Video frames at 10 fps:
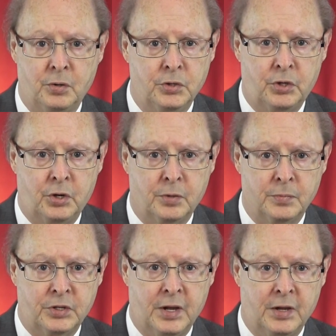
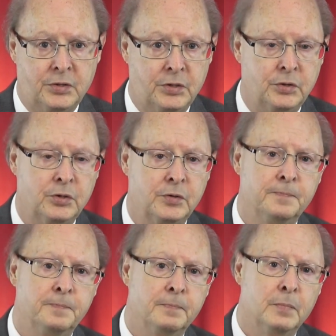circumstances.
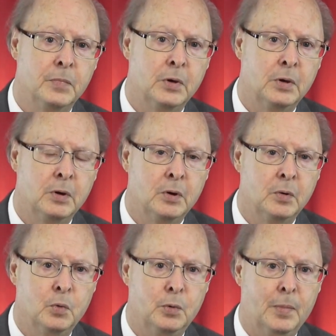
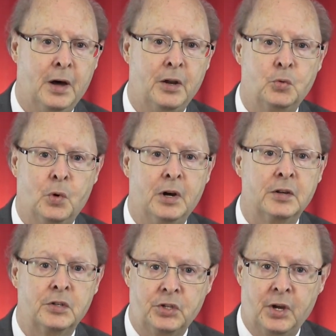We might as well
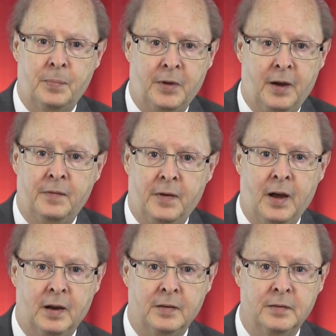accept that
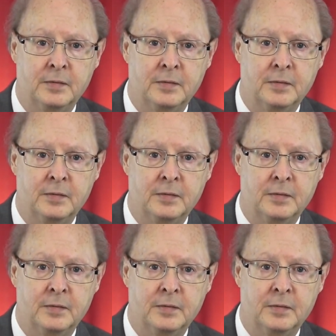fact.